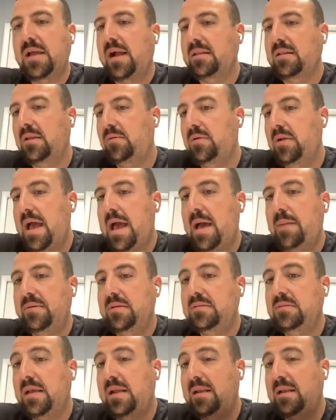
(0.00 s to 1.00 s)
exactly what
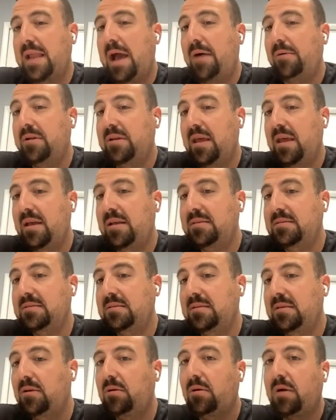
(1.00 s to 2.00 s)
happens. And
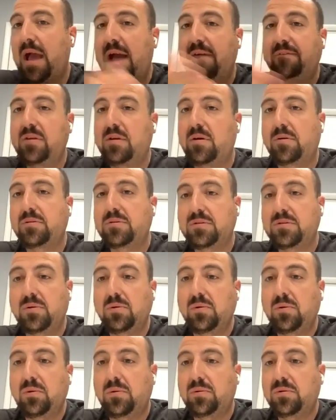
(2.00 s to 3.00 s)
nowadays, you don't have to go to
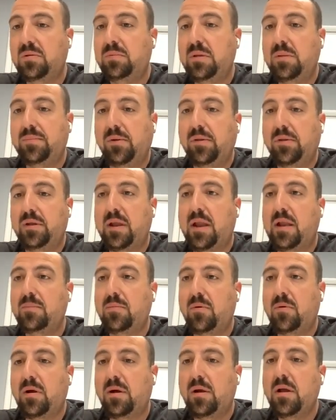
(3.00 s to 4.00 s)
school to be bullied
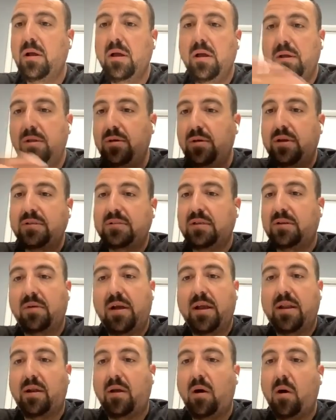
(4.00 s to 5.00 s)
anymore. You can sit
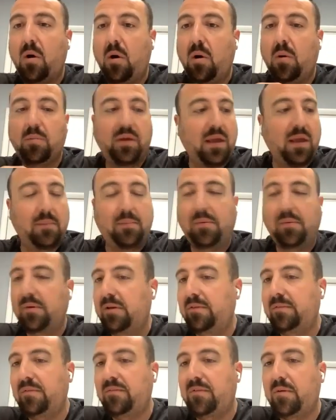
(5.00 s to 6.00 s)
right at home and get
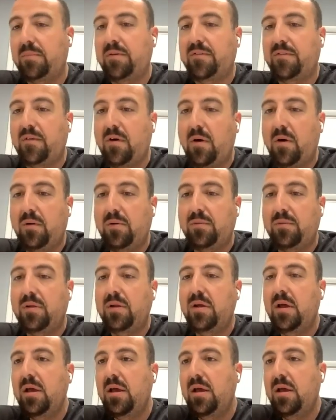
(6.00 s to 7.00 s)
bullied from your
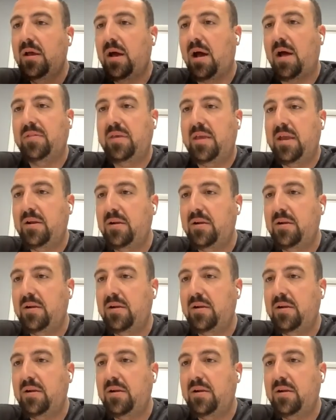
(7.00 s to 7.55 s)
phone, on the